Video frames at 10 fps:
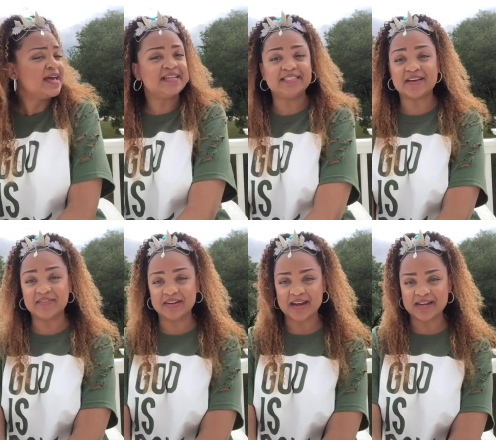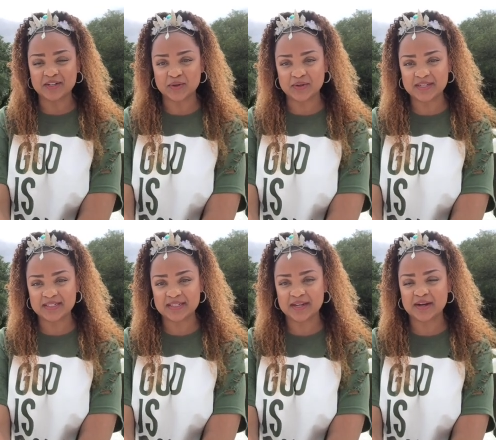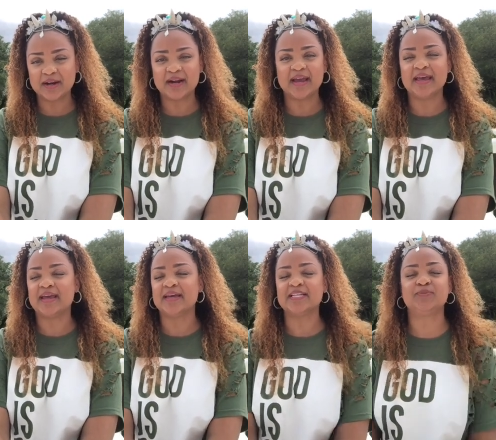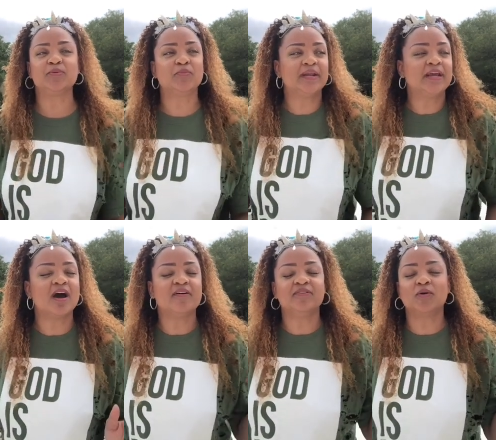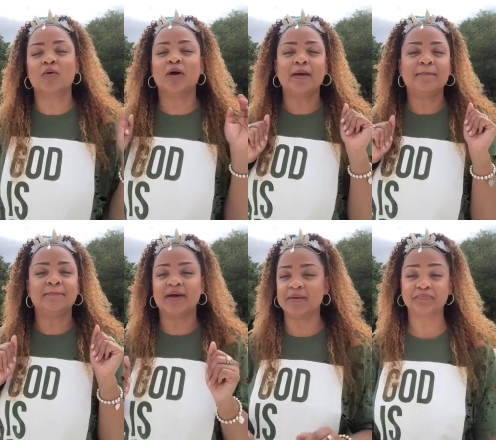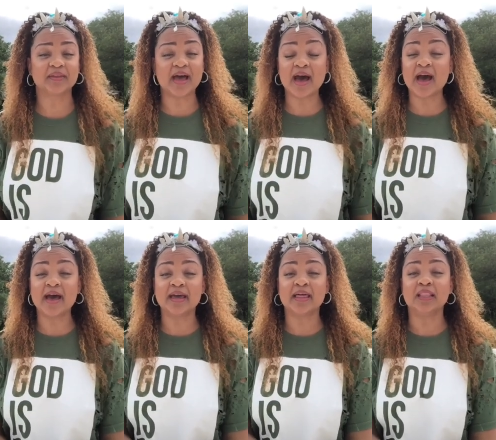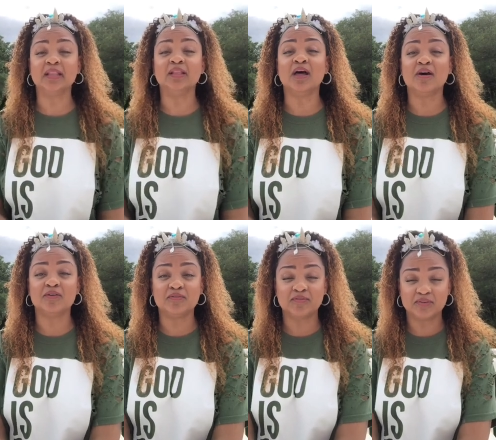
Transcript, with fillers: It's 79 degrees here and it's been raining off and on, but I love